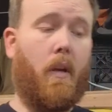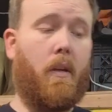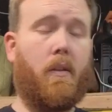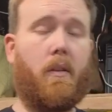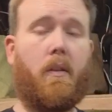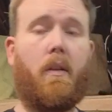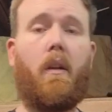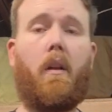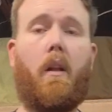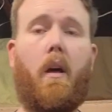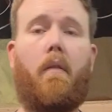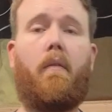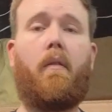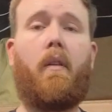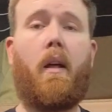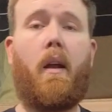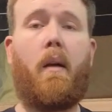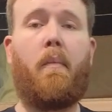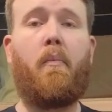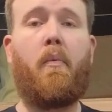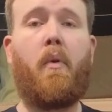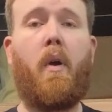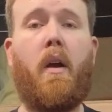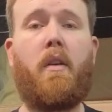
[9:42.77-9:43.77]
still have a
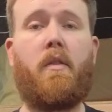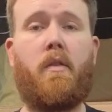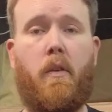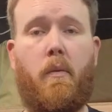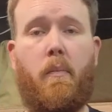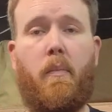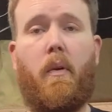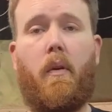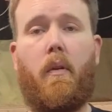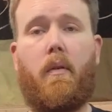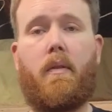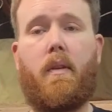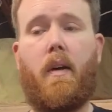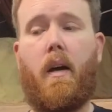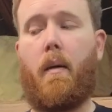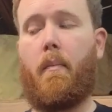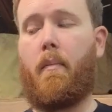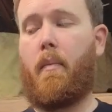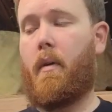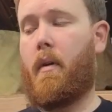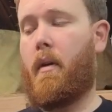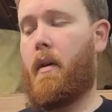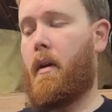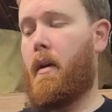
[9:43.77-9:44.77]
lot of pressure built
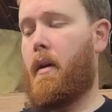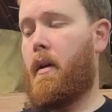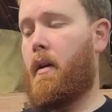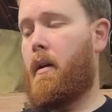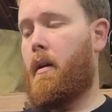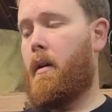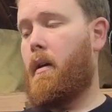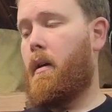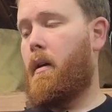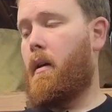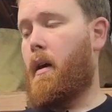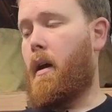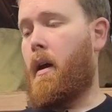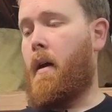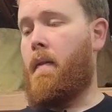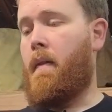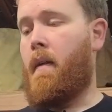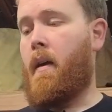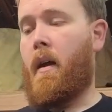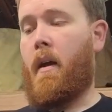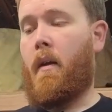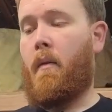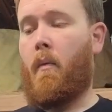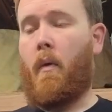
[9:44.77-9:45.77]
up,
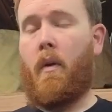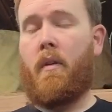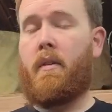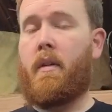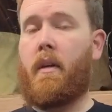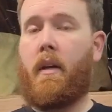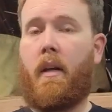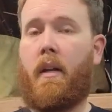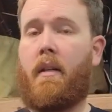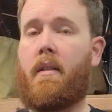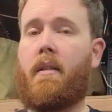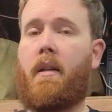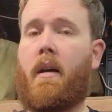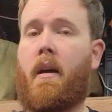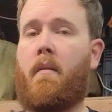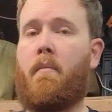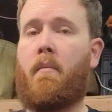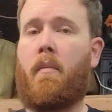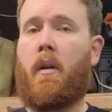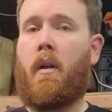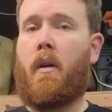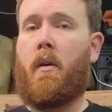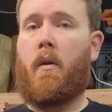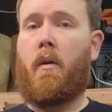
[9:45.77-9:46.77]
and then once it gets
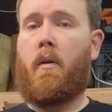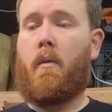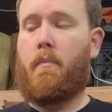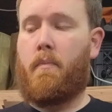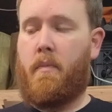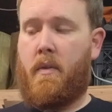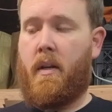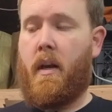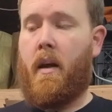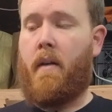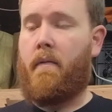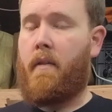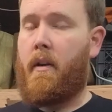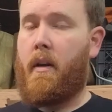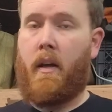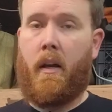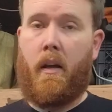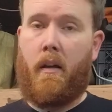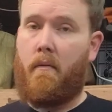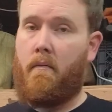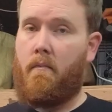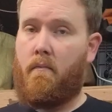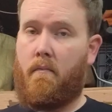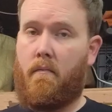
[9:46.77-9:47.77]
down below
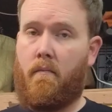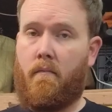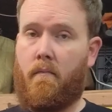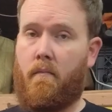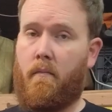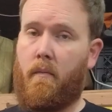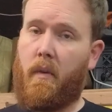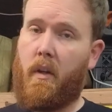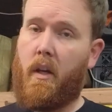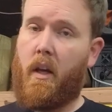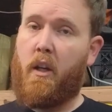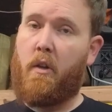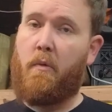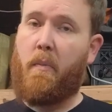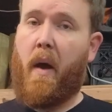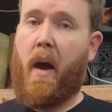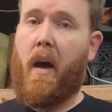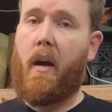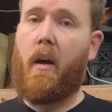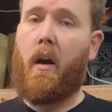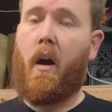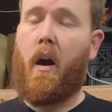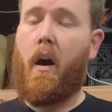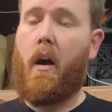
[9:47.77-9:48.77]
seventy, kicks
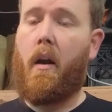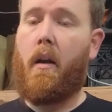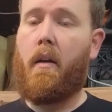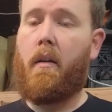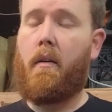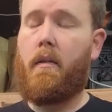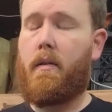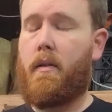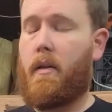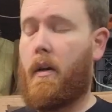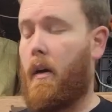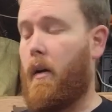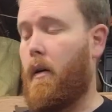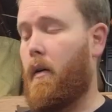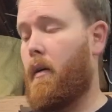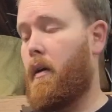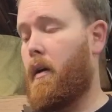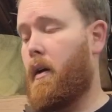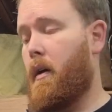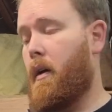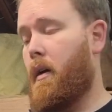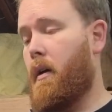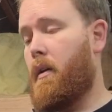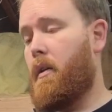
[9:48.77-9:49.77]
back on.
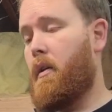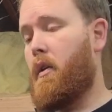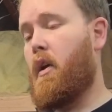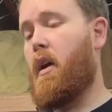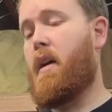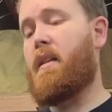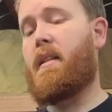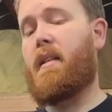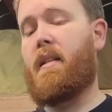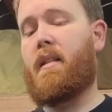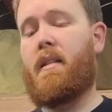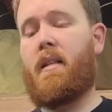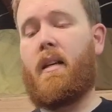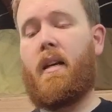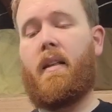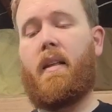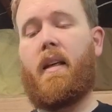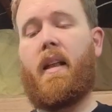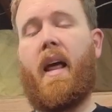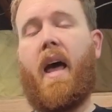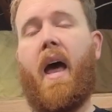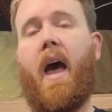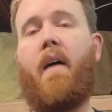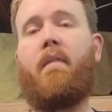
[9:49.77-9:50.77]
So you guys can see
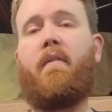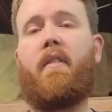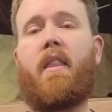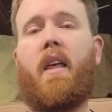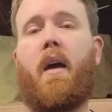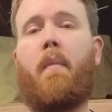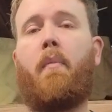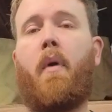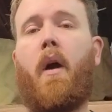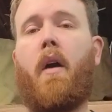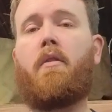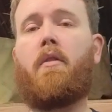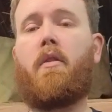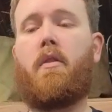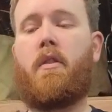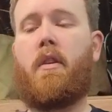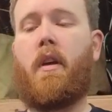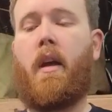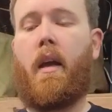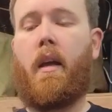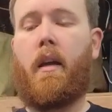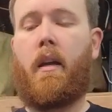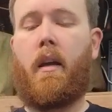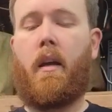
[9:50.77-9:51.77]
that having that pressure
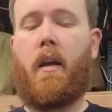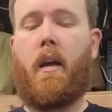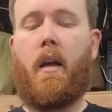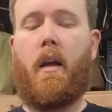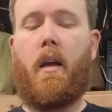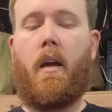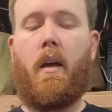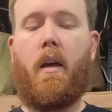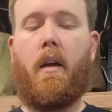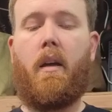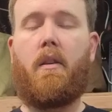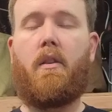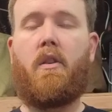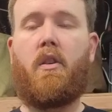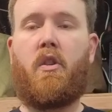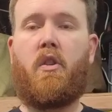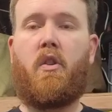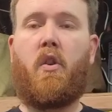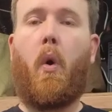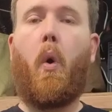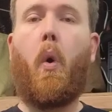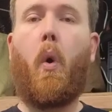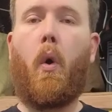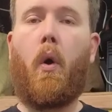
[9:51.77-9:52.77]
tank
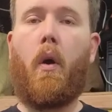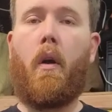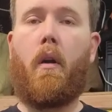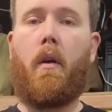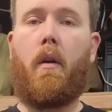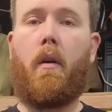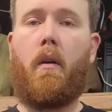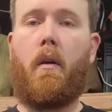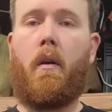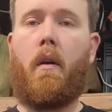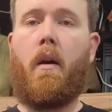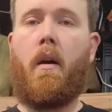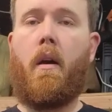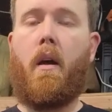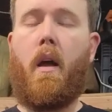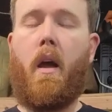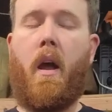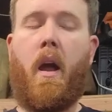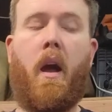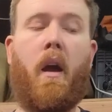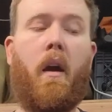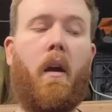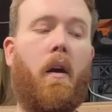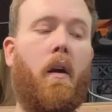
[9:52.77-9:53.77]
stored
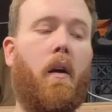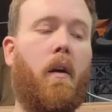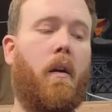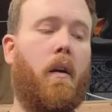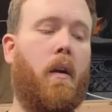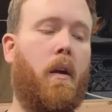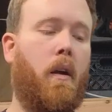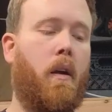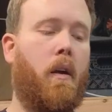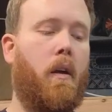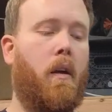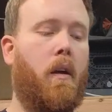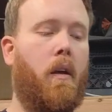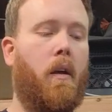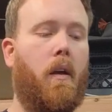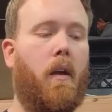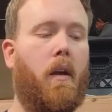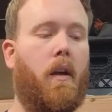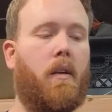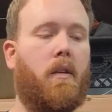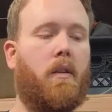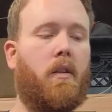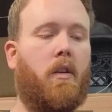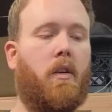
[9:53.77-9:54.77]
air
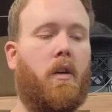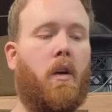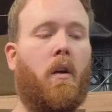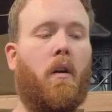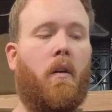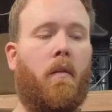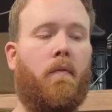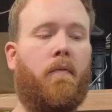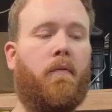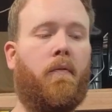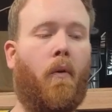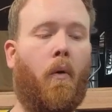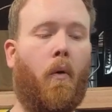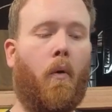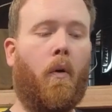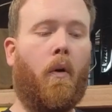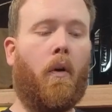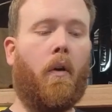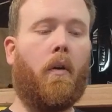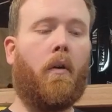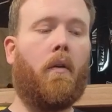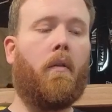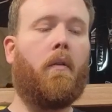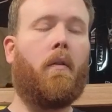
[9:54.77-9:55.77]
is good
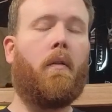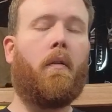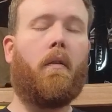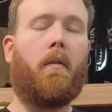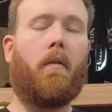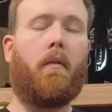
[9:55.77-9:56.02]
for